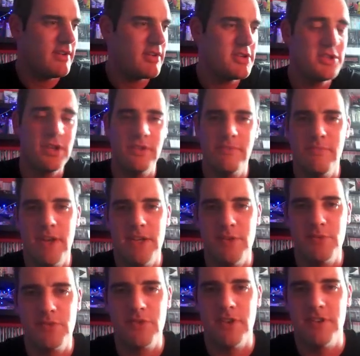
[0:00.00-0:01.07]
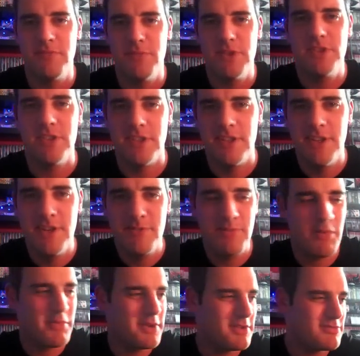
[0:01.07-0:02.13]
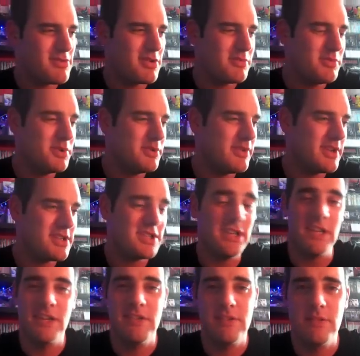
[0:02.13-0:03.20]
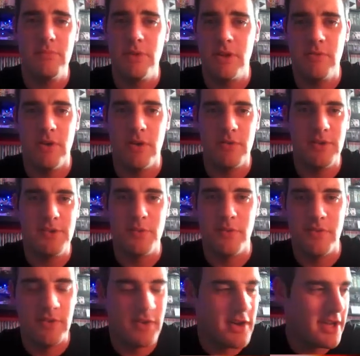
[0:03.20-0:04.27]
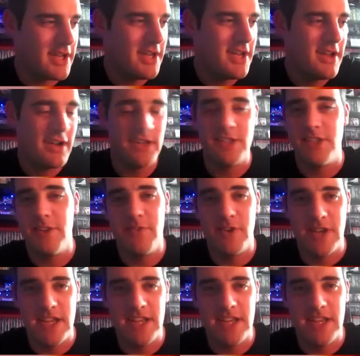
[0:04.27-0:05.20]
I chose manual transmission, probably the wrong move actually, because to be quite honest with you, I actually find it